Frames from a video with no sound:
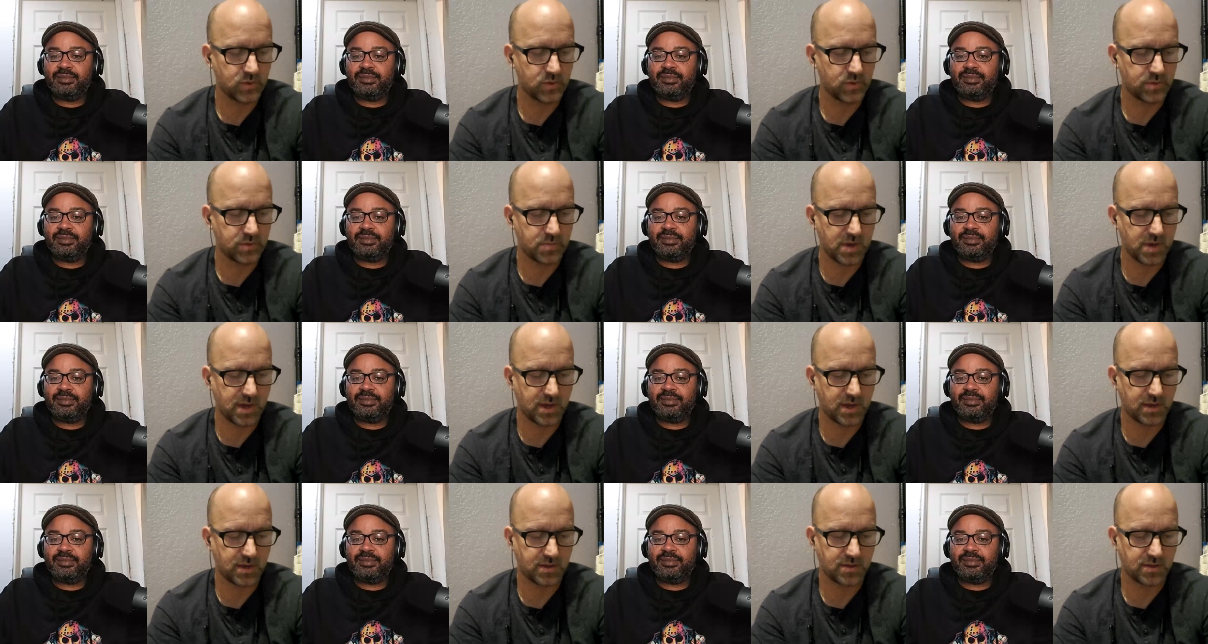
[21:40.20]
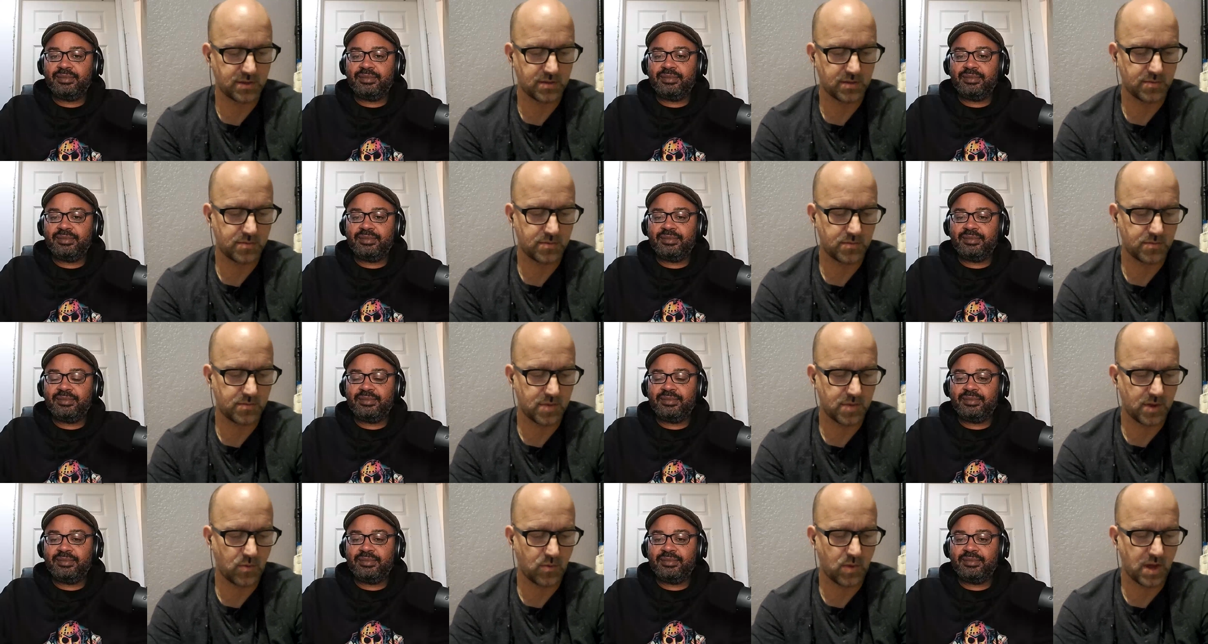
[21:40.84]
Speaker 1: with my
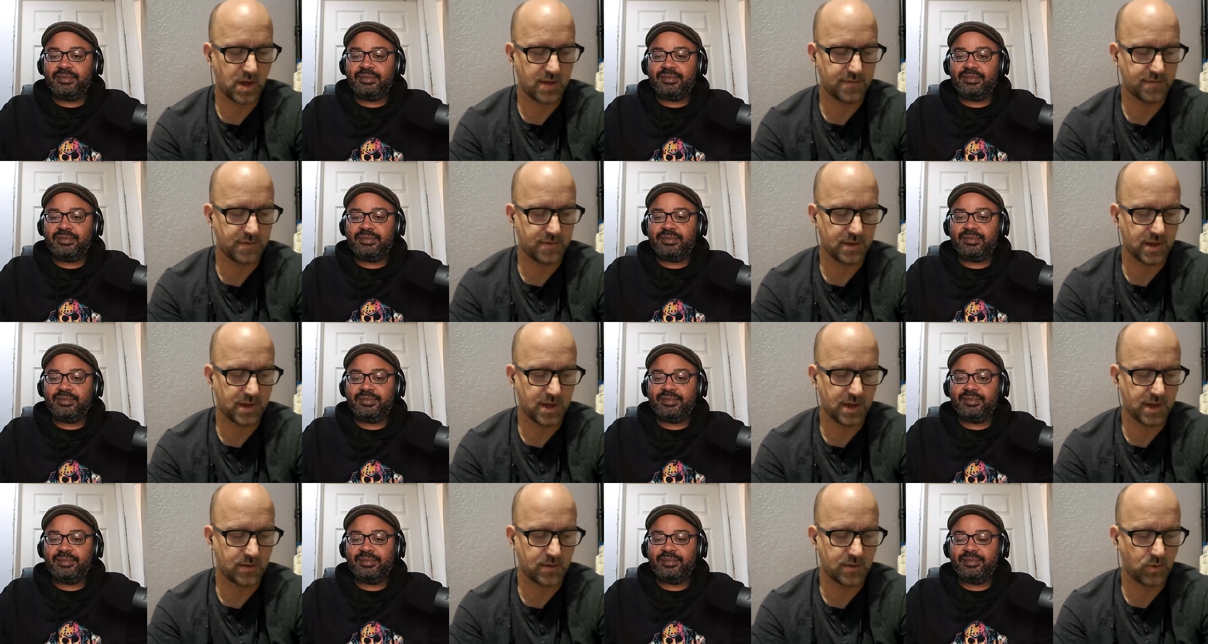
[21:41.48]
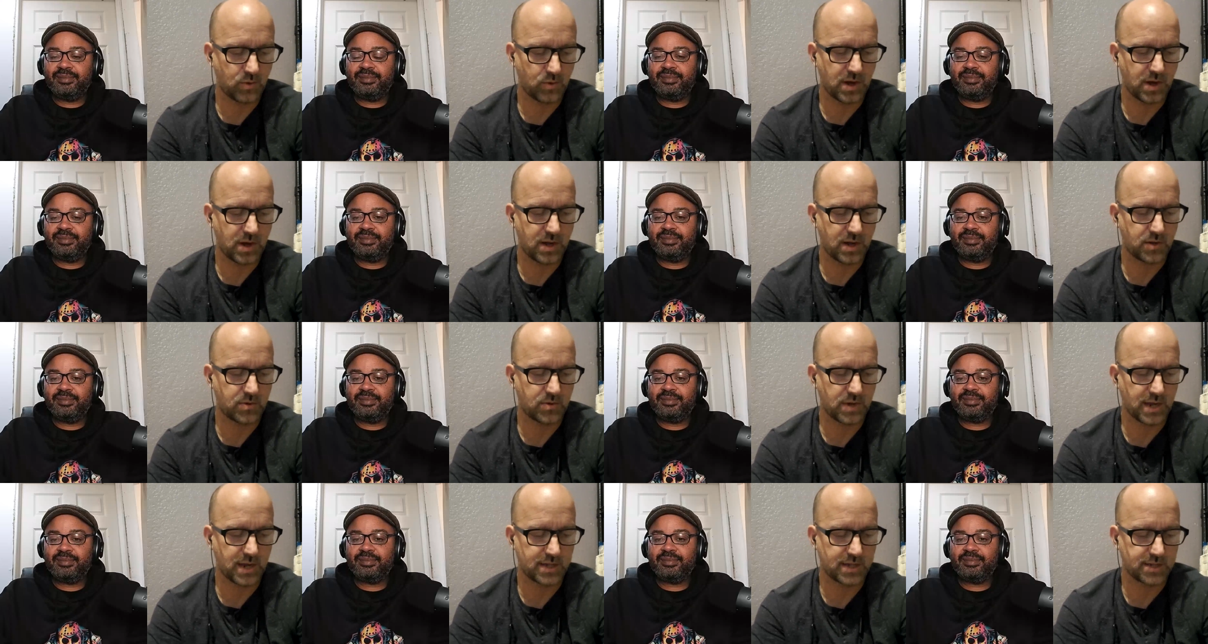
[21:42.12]
my wife a lot where I don't
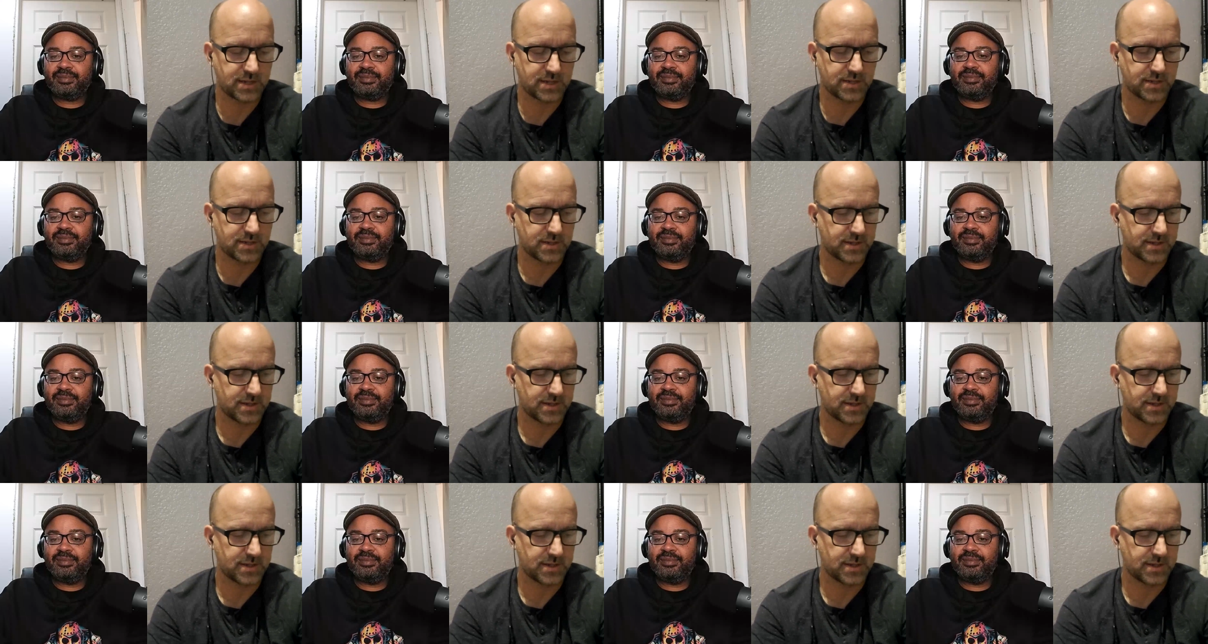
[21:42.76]
like to